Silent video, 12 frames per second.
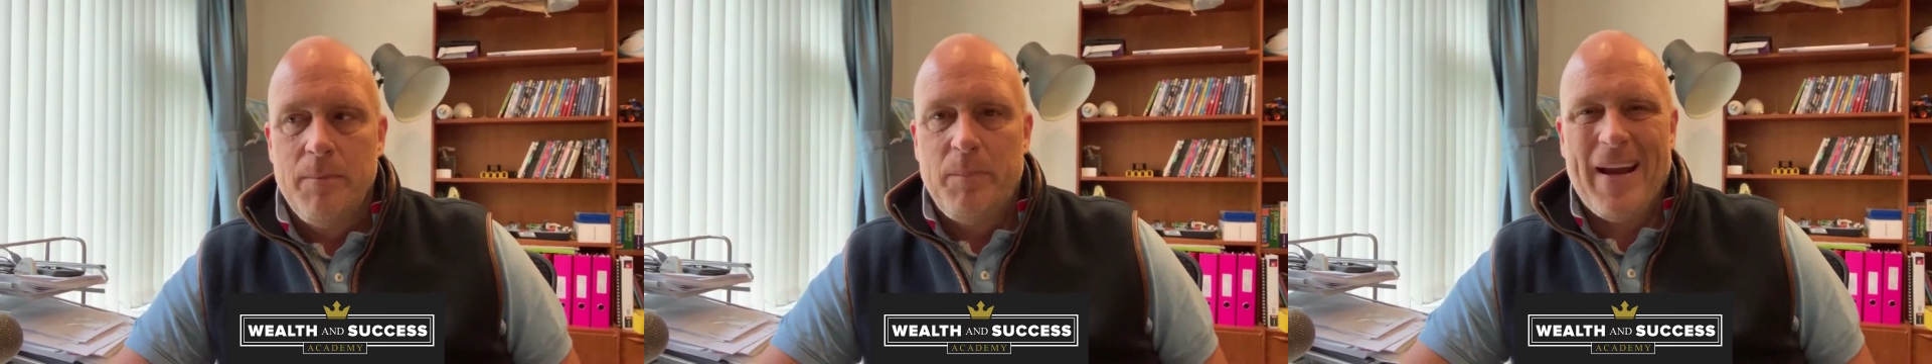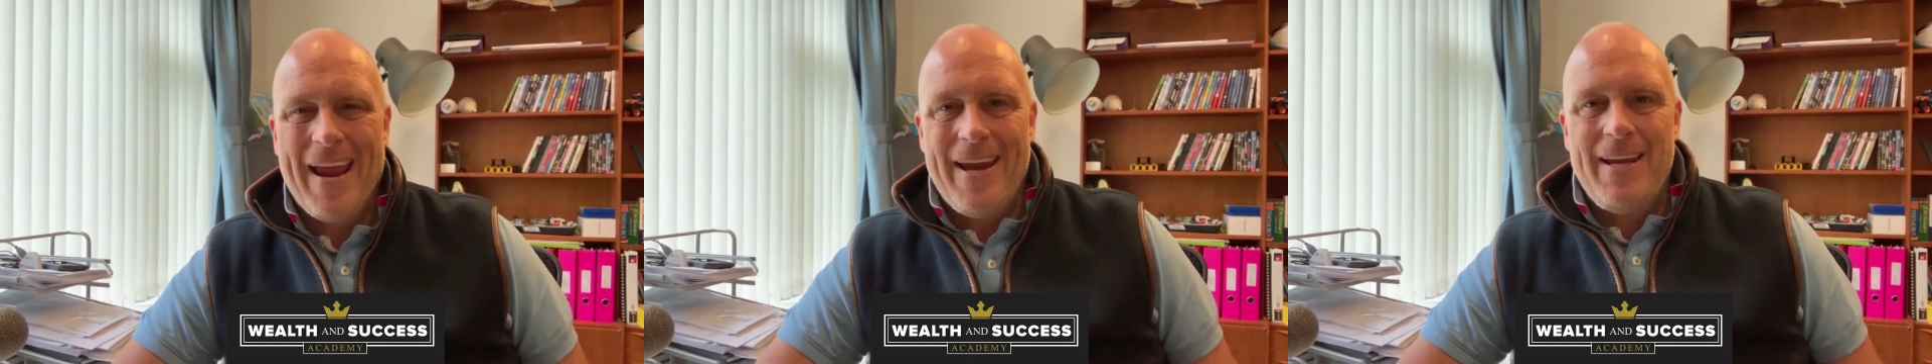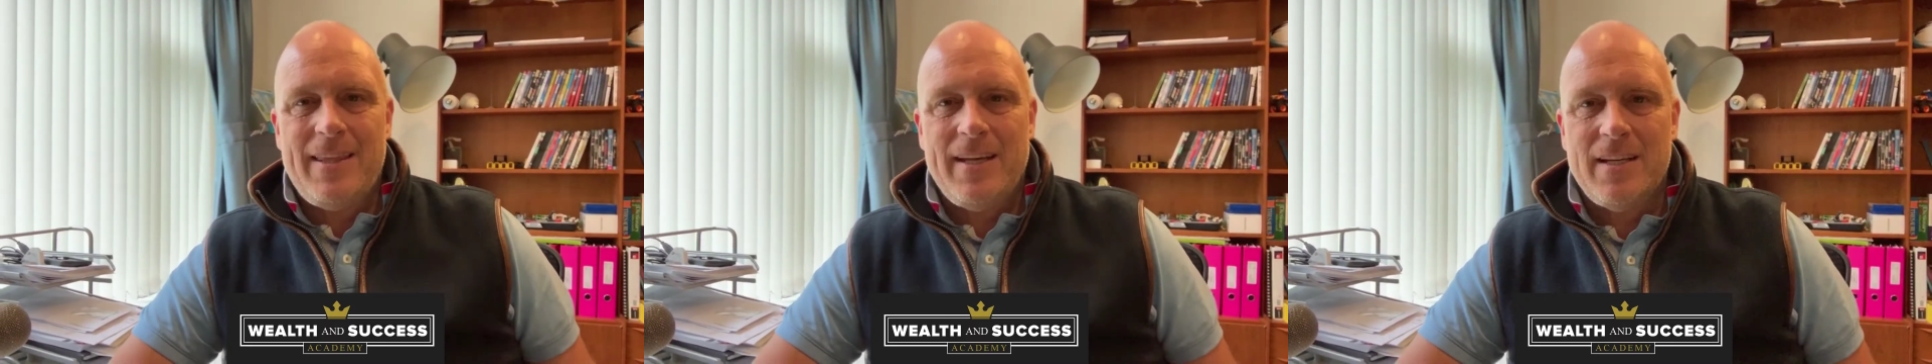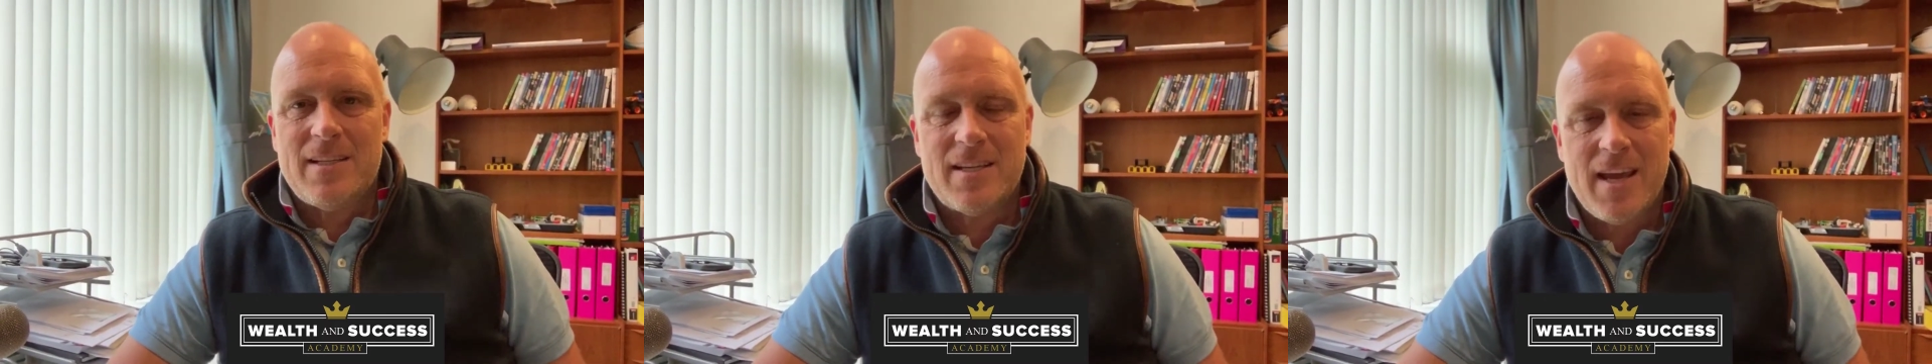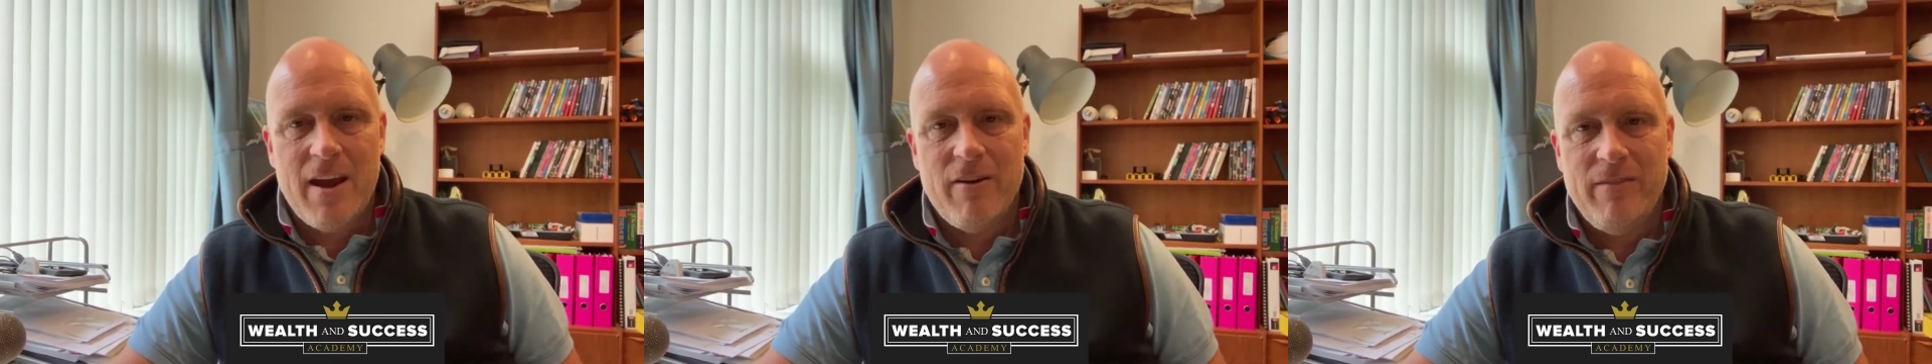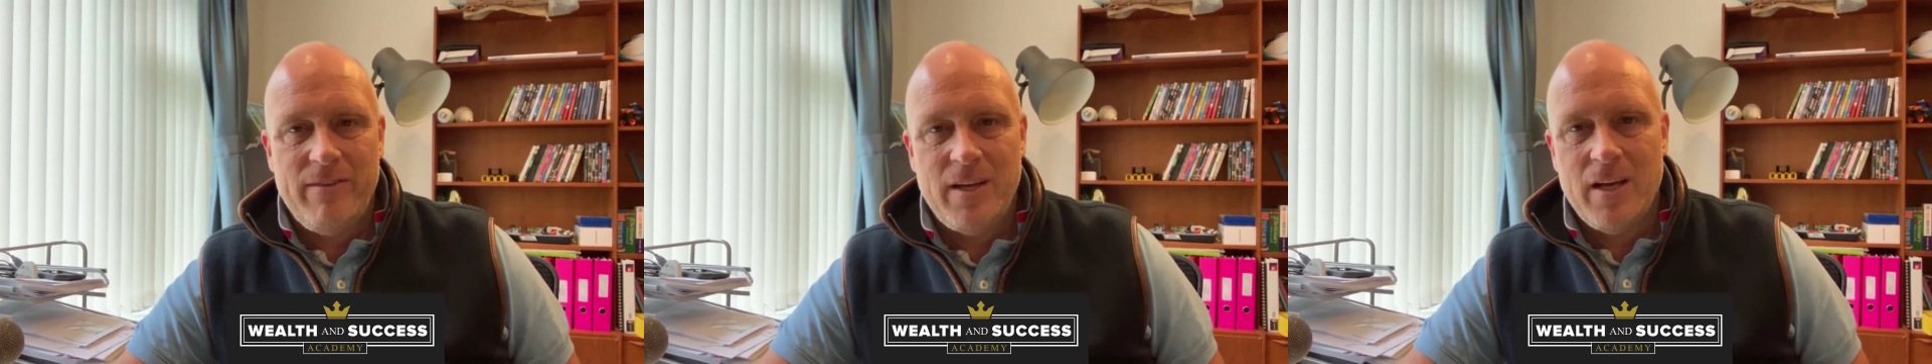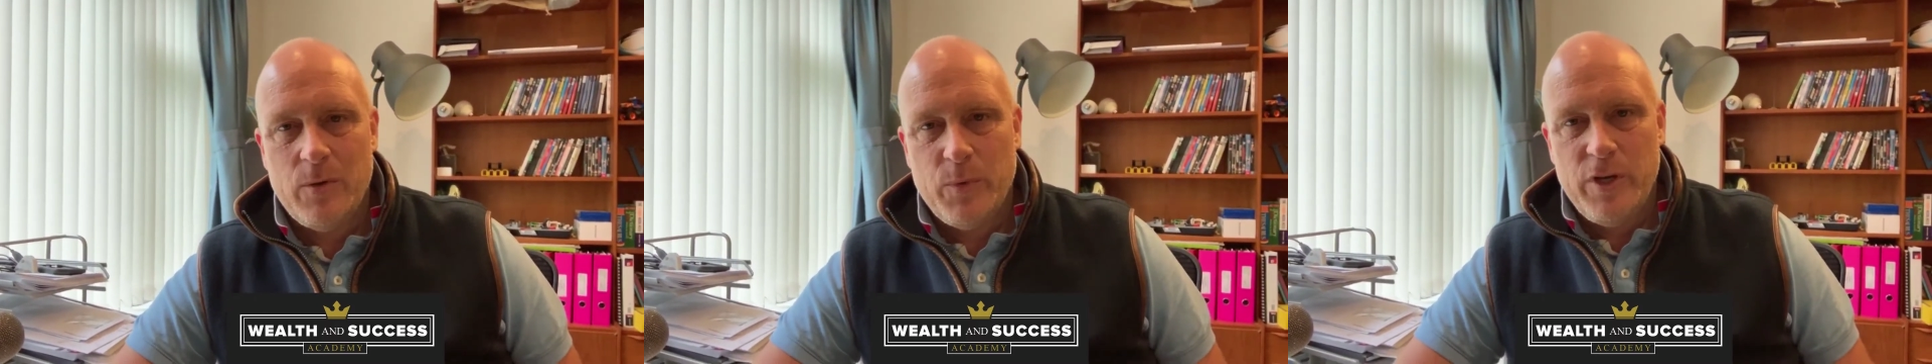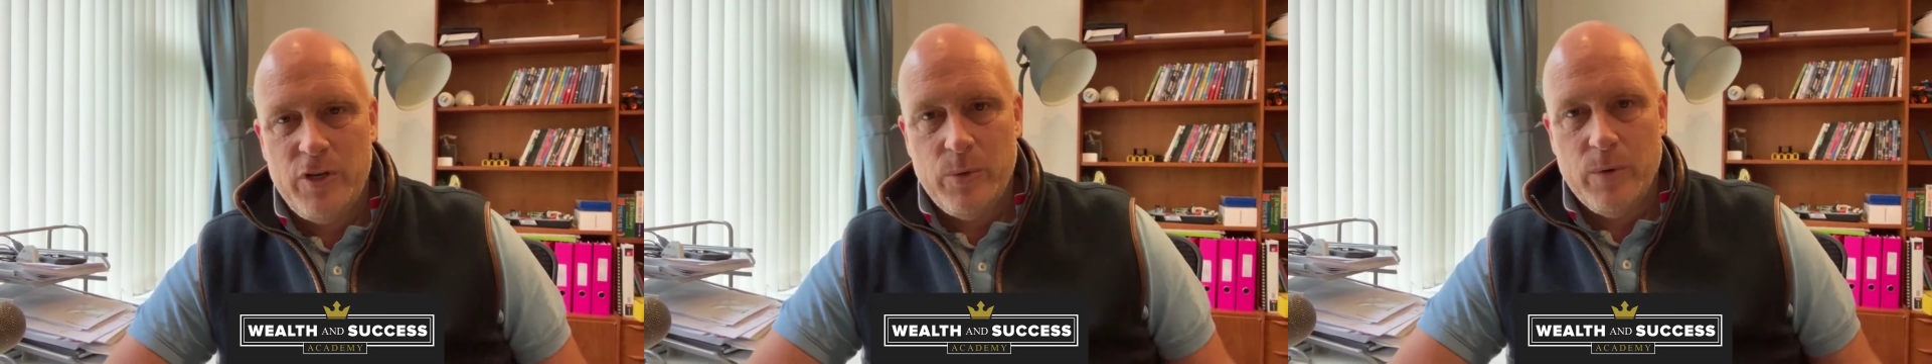but anything is scary if you don't know
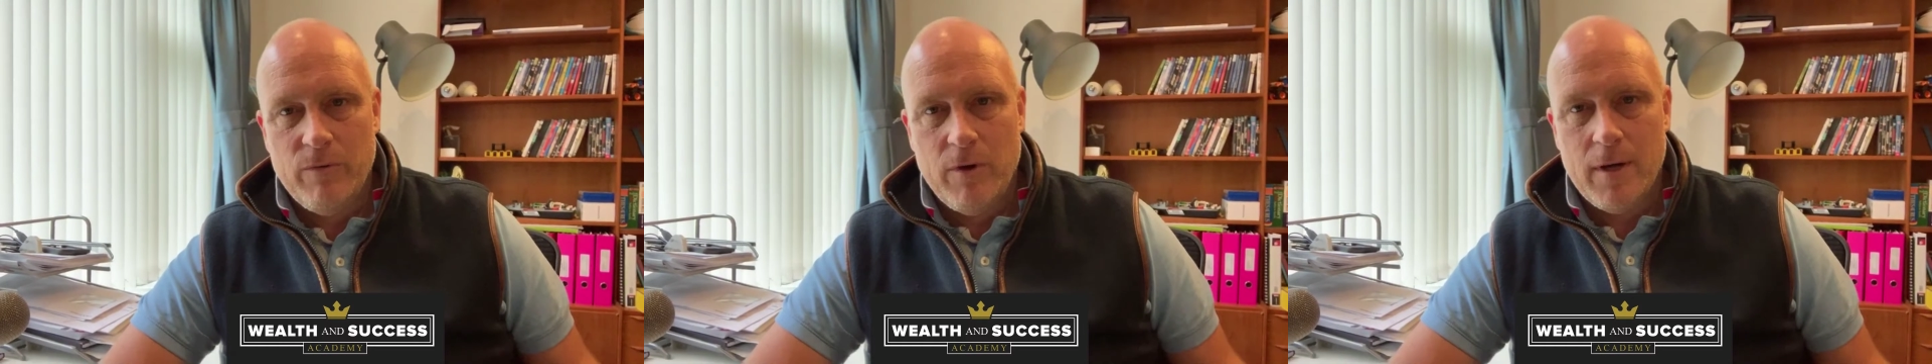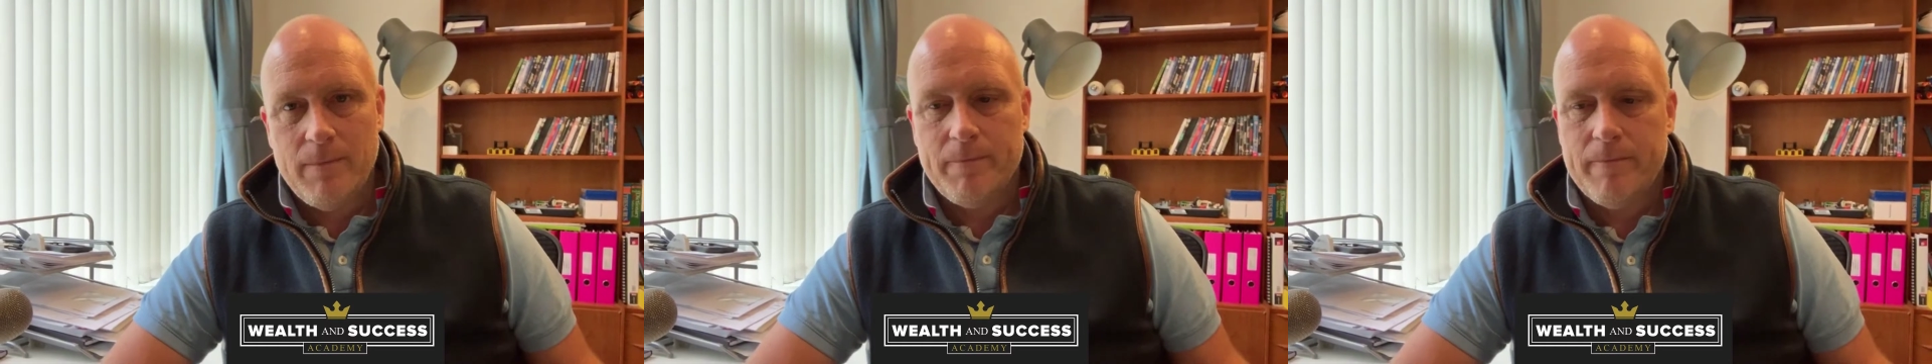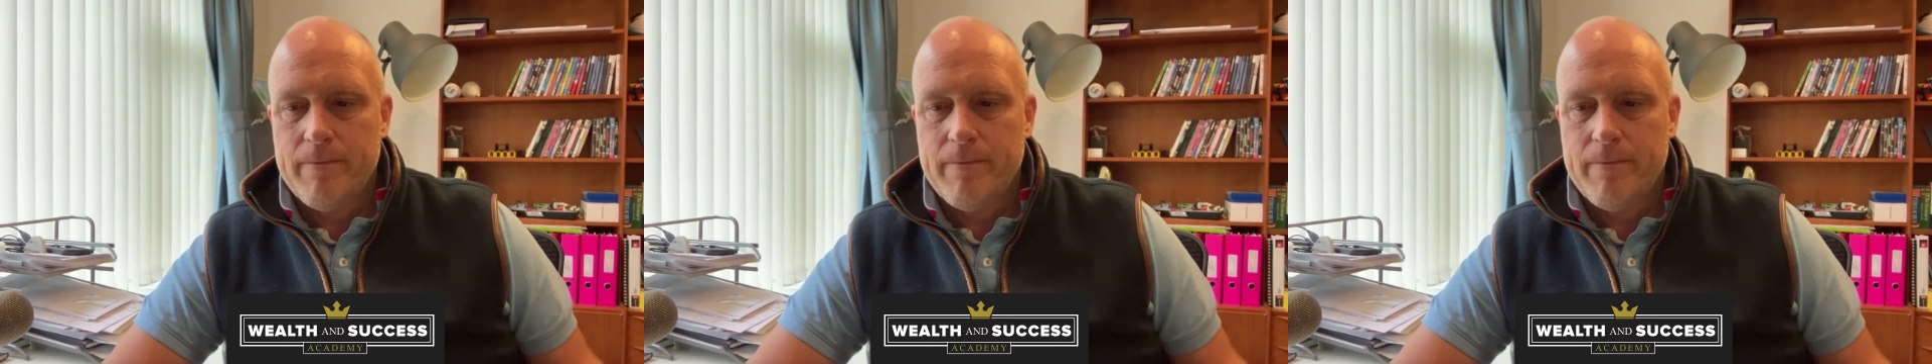what you're doing, right?